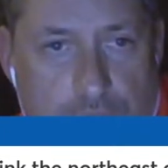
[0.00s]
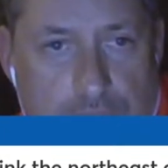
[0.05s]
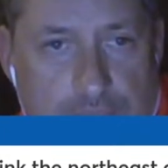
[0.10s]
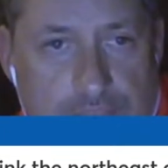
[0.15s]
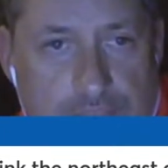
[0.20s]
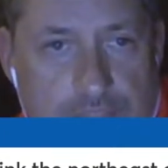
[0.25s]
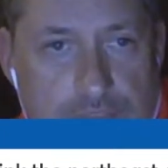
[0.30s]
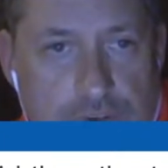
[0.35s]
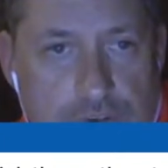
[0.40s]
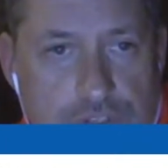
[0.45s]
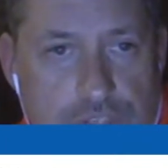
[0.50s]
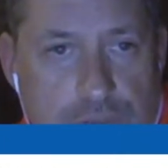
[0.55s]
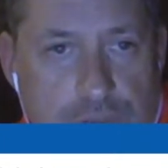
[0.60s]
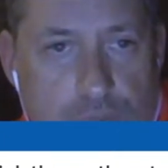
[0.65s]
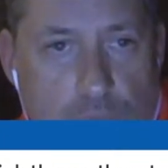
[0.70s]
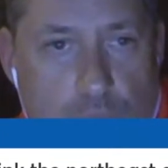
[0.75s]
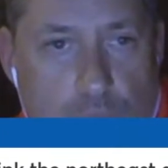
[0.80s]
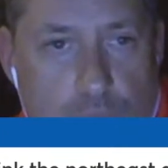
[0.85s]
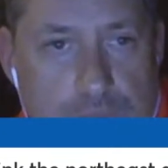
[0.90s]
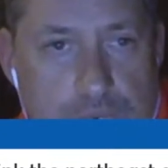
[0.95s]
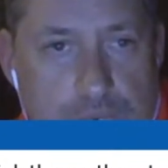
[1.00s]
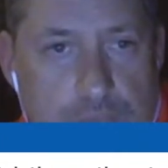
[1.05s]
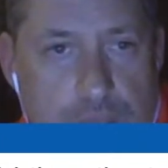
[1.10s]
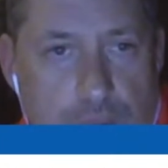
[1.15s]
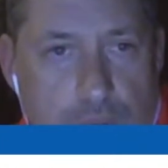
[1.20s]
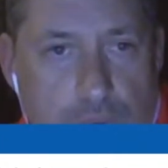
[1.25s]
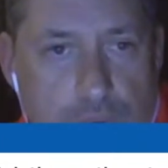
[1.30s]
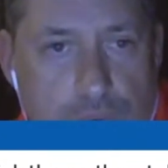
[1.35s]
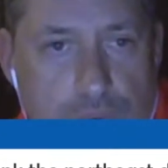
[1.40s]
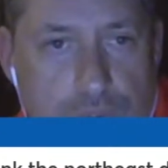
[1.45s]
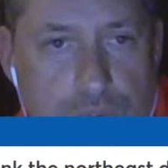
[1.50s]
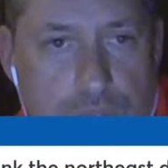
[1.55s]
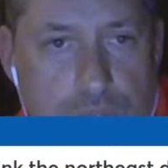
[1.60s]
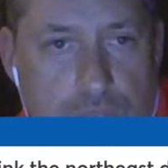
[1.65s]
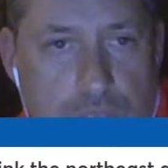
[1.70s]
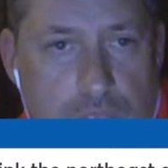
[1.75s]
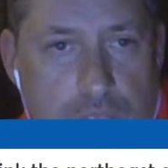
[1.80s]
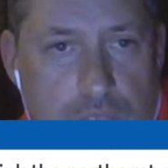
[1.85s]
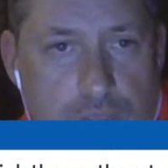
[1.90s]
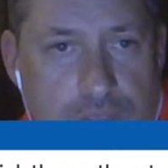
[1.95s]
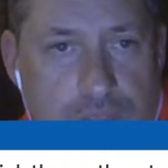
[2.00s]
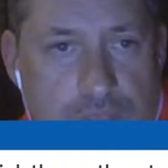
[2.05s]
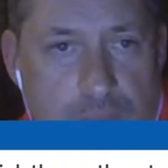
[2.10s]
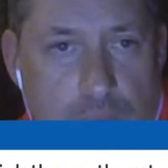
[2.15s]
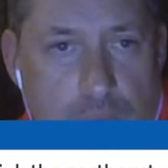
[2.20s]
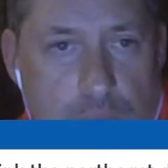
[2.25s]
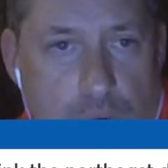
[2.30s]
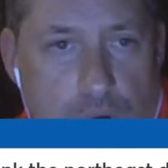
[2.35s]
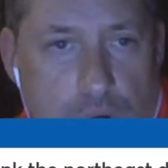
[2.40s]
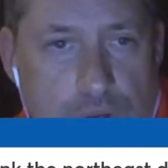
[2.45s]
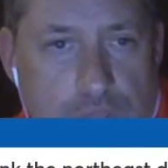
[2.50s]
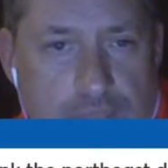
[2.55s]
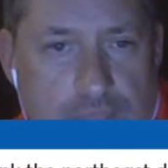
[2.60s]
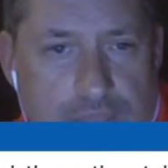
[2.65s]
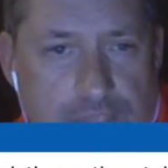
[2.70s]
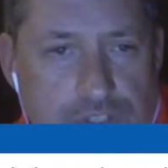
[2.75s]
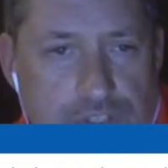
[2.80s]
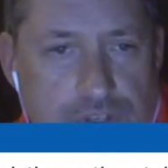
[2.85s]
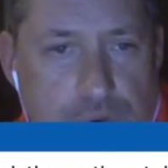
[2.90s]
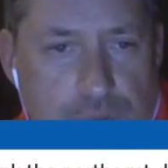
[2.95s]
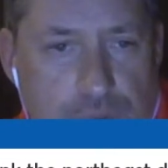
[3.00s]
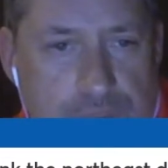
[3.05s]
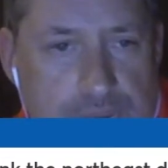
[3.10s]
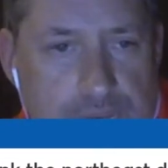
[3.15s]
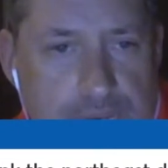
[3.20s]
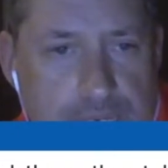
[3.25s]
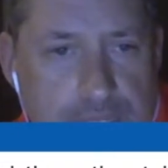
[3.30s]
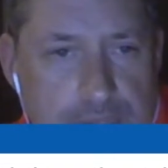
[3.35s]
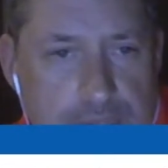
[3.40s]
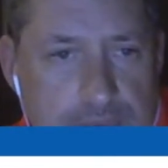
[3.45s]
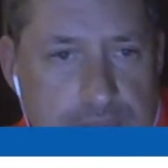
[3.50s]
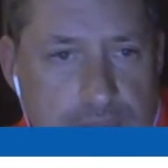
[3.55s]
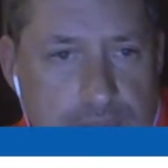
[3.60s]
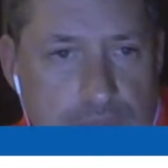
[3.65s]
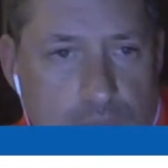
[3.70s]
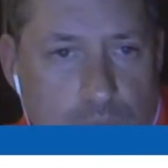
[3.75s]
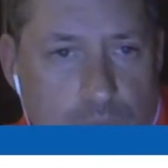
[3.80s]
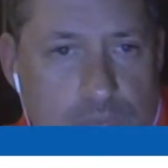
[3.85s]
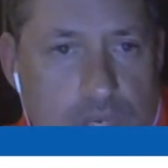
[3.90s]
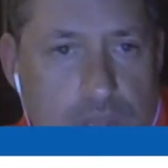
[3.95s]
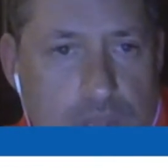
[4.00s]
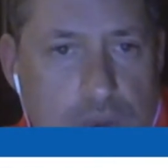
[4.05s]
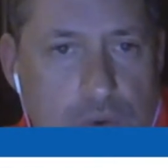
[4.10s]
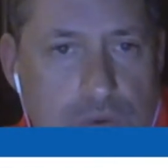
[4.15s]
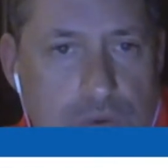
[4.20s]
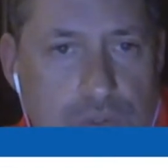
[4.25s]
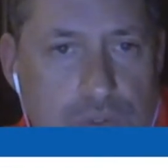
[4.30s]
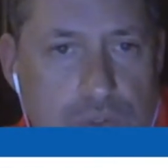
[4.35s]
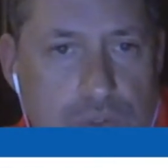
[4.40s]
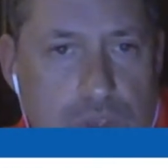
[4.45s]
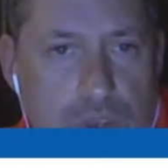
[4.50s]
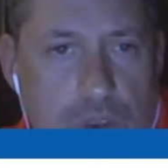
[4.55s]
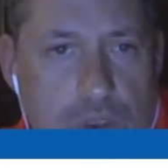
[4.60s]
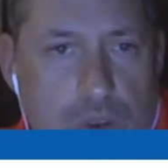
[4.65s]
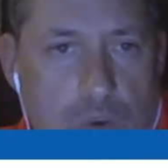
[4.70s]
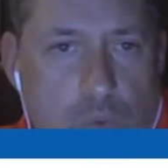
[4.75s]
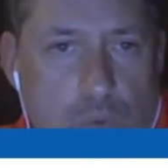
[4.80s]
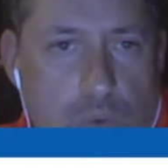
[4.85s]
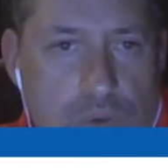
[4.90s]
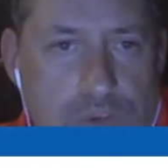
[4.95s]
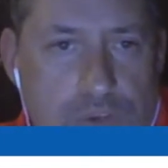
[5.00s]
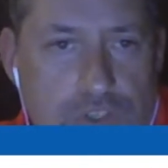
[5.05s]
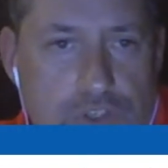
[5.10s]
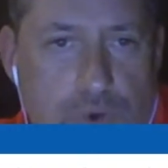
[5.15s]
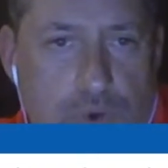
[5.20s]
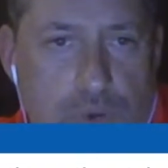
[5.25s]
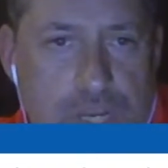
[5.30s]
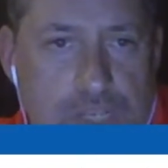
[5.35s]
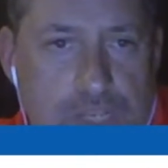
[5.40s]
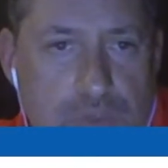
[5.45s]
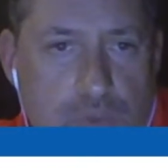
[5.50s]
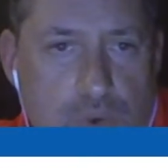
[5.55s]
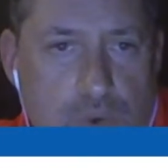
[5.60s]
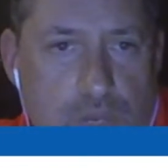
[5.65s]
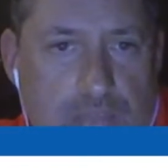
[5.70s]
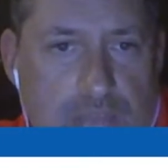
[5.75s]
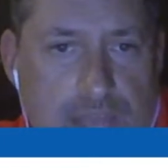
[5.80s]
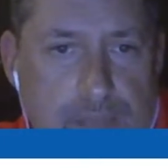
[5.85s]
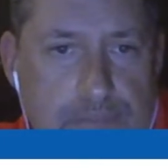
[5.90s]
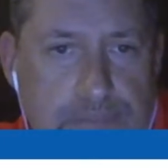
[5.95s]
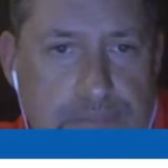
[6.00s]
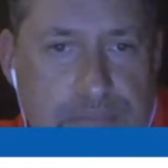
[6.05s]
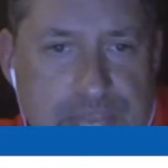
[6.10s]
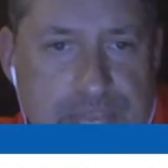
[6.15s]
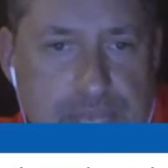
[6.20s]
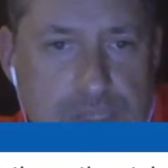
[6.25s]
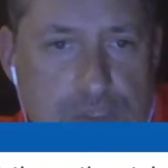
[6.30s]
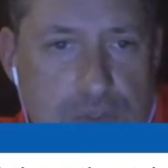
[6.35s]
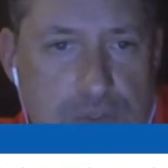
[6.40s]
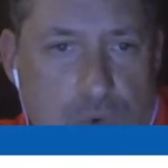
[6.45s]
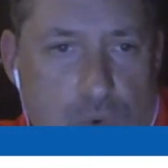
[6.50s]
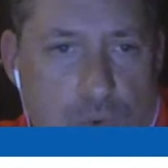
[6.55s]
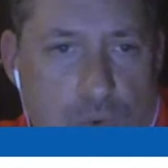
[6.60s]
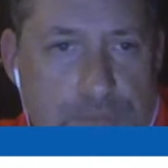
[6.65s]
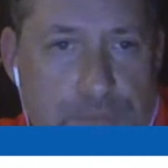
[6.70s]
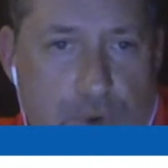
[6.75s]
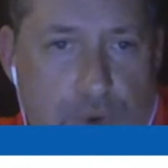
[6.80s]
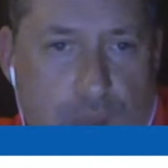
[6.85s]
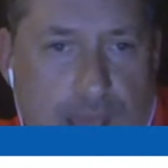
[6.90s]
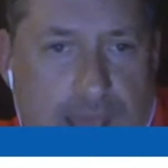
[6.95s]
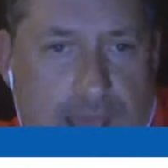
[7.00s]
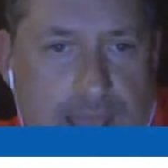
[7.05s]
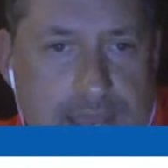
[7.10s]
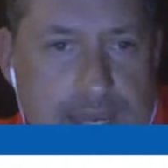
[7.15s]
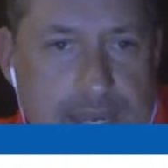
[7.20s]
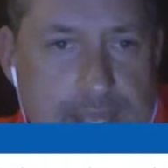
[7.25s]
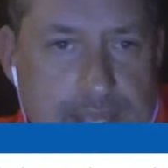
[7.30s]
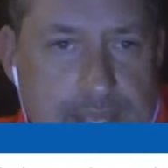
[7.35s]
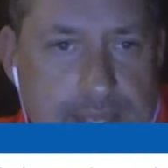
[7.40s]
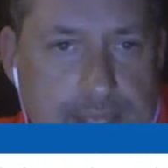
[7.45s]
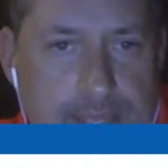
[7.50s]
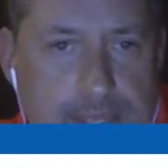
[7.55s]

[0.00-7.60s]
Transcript: And then there's some windows that were like screen windows where the screens were like bent or pried,